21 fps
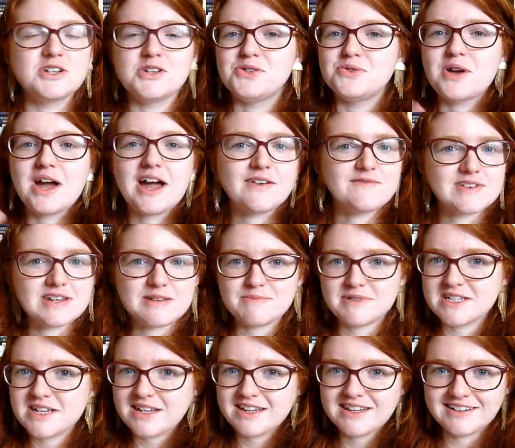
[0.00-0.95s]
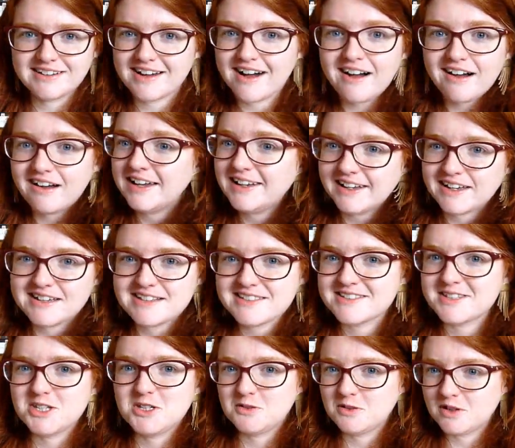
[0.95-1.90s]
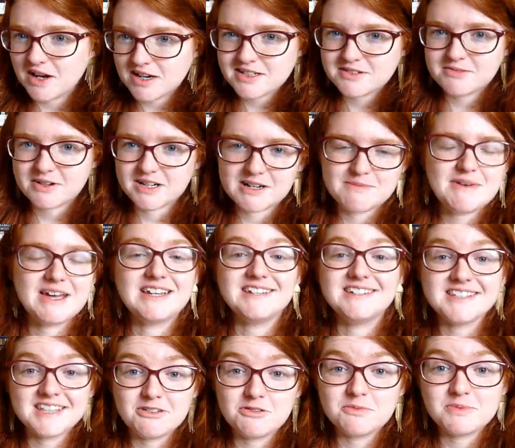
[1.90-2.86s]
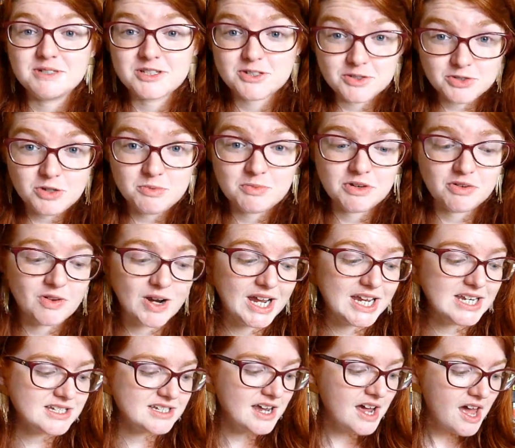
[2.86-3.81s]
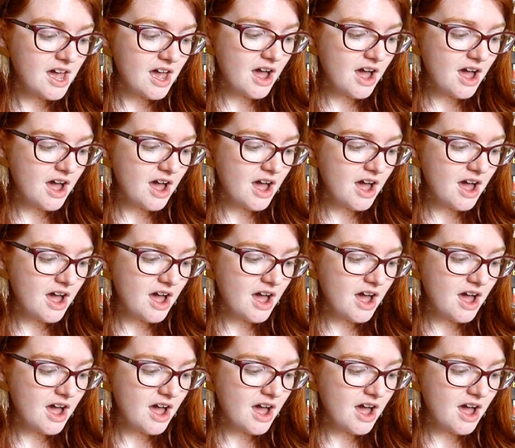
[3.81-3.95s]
Did you have any particular highlights that you'd like to recommend? That would be super great.